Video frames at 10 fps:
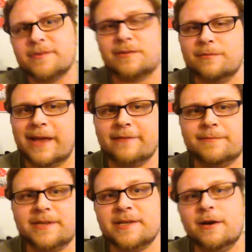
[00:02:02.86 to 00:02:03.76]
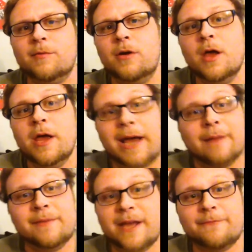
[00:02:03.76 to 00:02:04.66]
know, some of them have to be terrible.
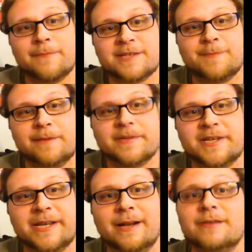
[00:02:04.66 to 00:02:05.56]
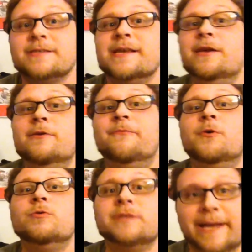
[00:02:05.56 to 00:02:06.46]
I'm Dev from SBMTG, and I'll see you
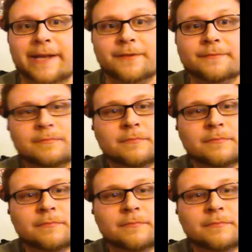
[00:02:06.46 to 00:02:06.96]
fools later.